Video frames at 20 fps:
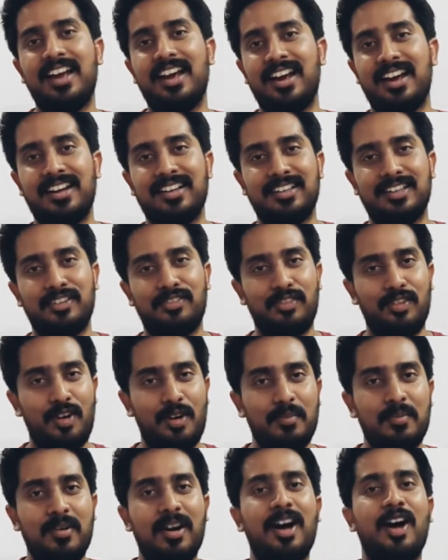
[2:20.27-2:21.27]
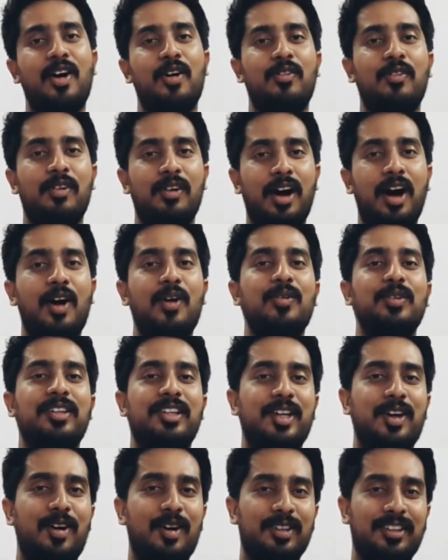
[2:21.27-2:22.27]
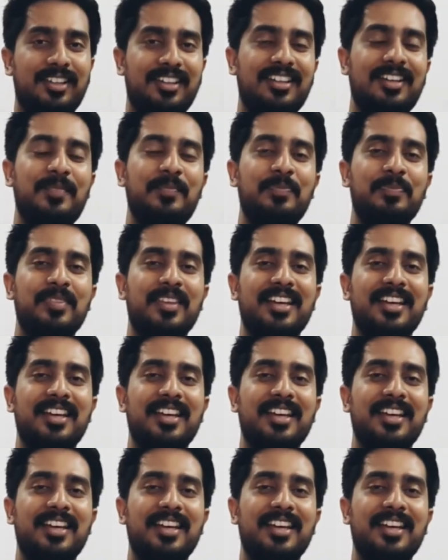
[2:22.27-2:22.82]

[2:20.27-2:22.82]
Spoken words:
and the form, how the author